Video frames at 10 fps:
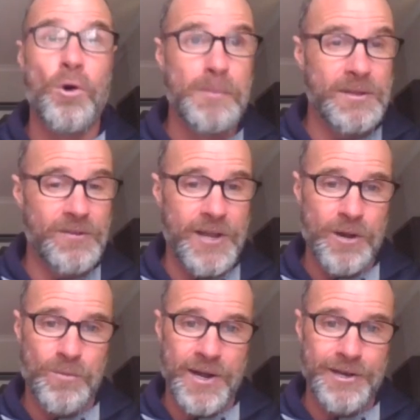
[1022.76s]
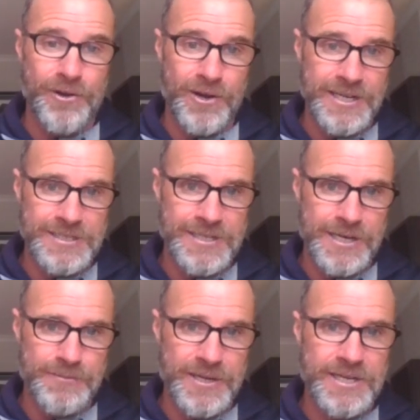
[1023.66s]
former D at 190
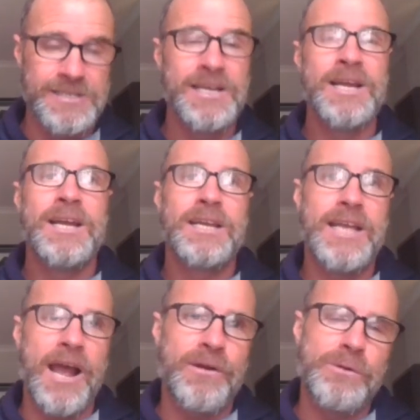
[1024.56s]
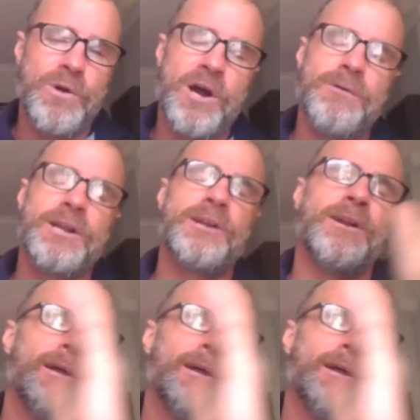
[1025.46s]
centimetres. Gary Rowan, and